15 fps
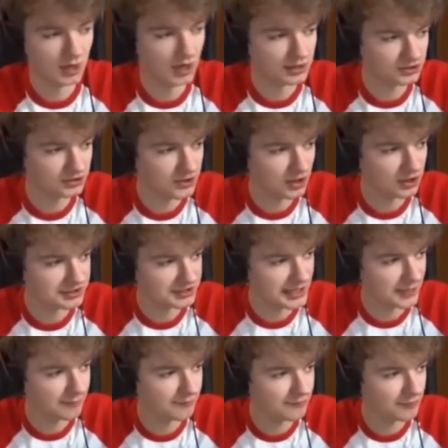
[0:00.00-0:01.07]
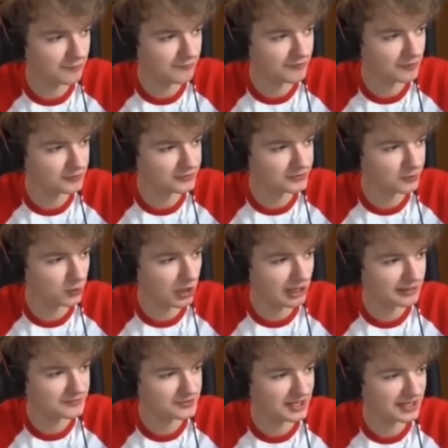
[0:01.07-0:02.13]
I just got a DM from Phil's
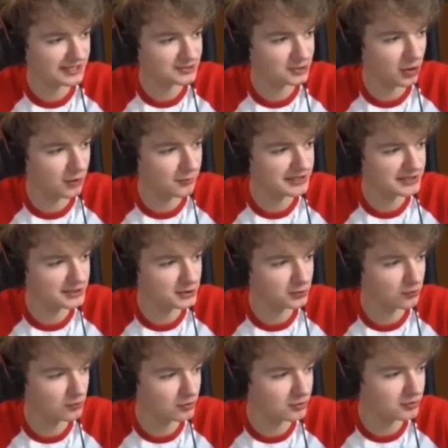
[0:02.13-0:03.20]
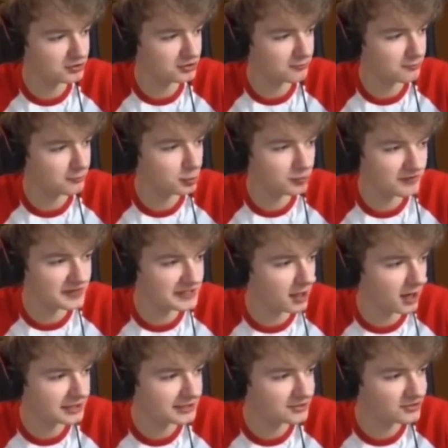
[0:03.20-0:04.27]
wife saying, Tommy, you ruined movie
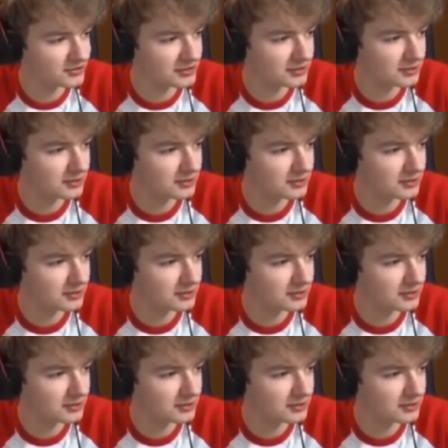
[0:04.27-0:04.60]
night.